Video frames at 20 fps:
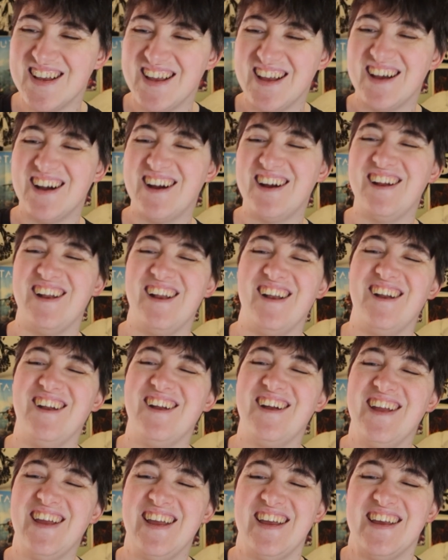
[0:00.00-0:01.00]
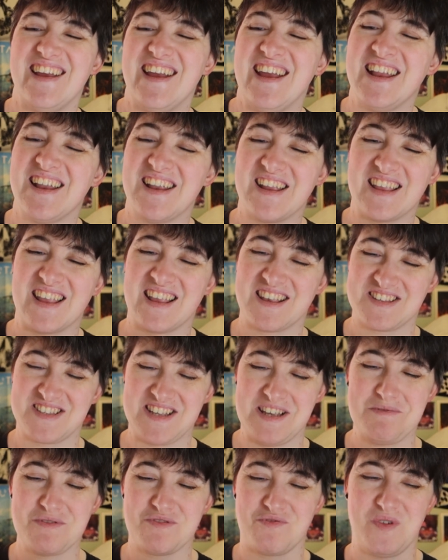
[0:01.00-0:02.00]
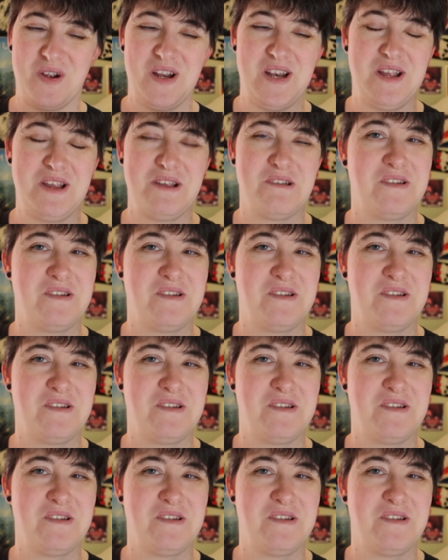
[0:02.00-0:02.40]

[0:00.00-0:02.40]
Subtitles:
It just seems really